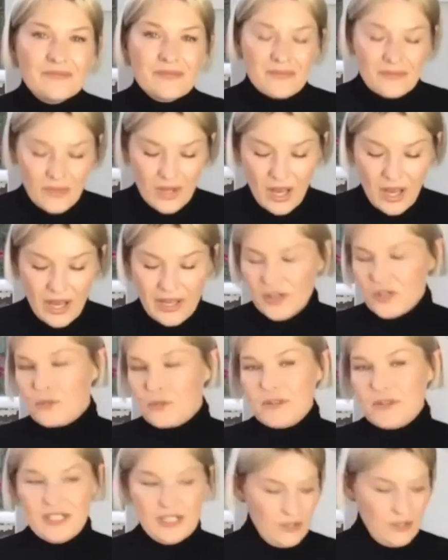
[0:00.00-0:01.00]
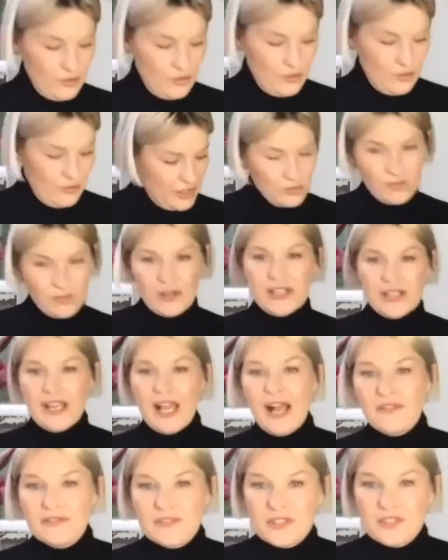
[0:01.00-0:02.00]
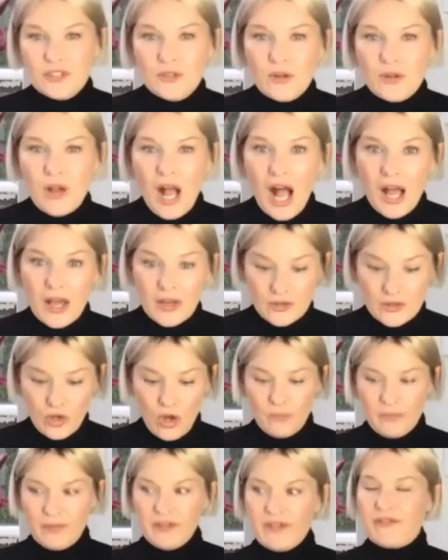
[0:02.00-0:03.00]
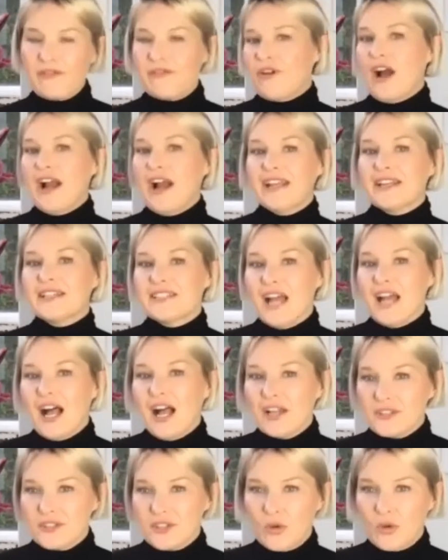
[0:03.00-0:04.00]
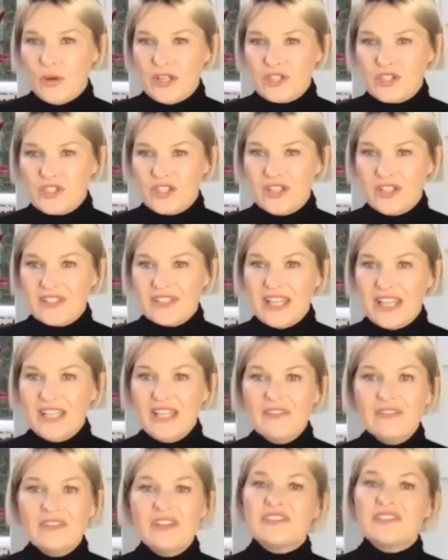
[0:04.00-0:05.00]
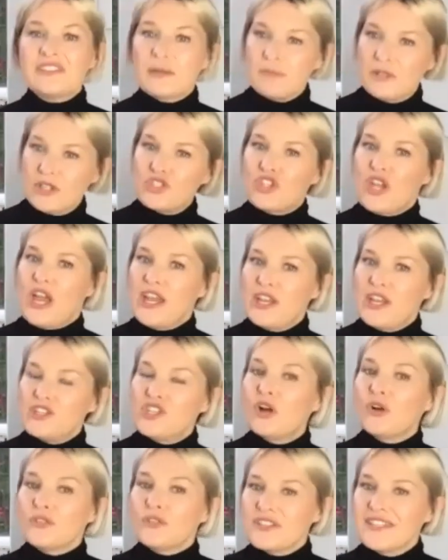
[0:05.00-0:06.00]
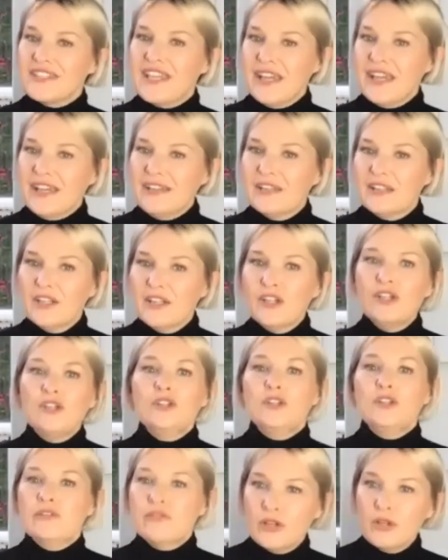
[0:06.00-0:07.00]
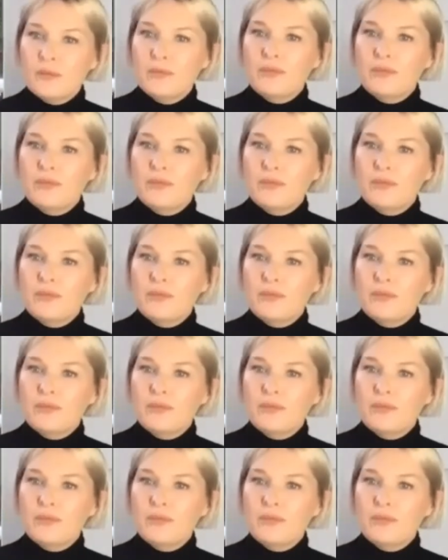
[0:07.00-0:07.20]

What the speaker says: I 100% agree. You really have to not be afraid to ask the questions. And even if something's changing on set, you've got to put your